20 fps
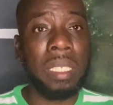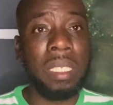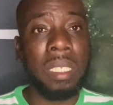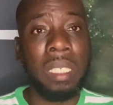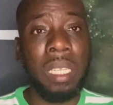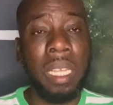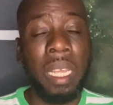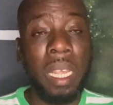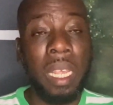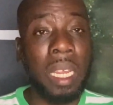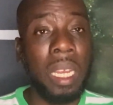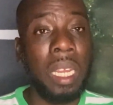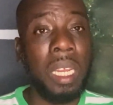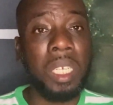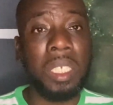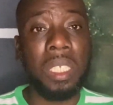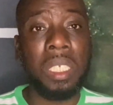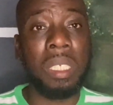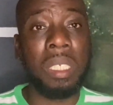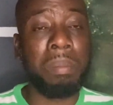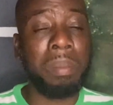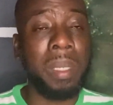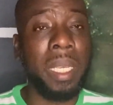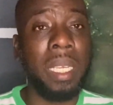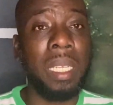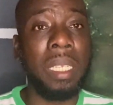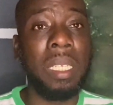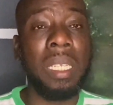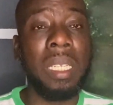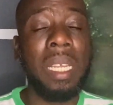The English, the
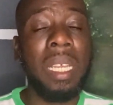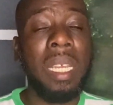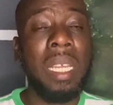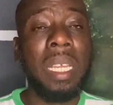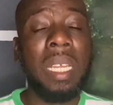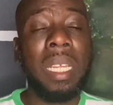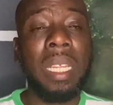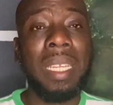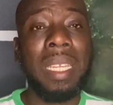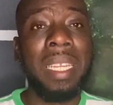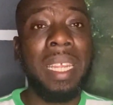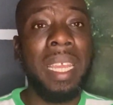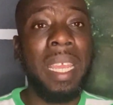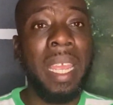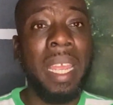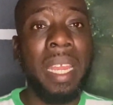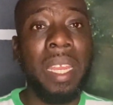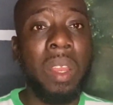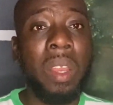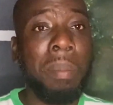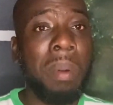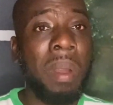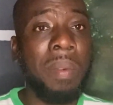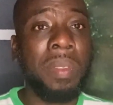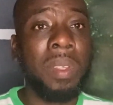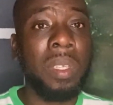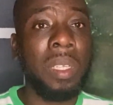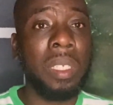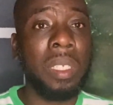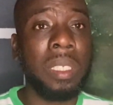Spain, they end up
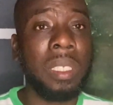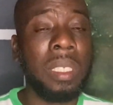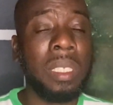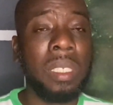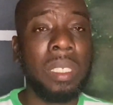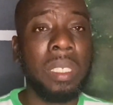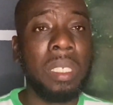after us